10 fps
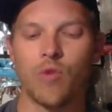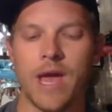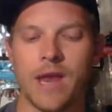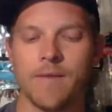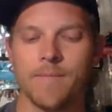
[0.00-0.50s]

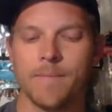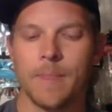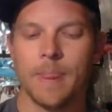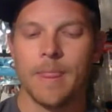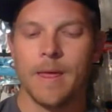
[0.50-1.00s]
red,
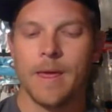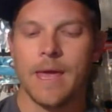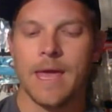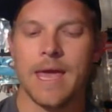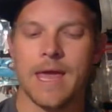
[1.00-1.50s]

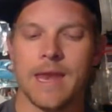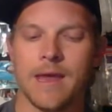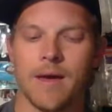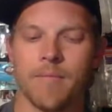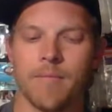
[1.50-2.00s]
and
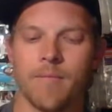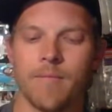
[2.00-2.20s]
um,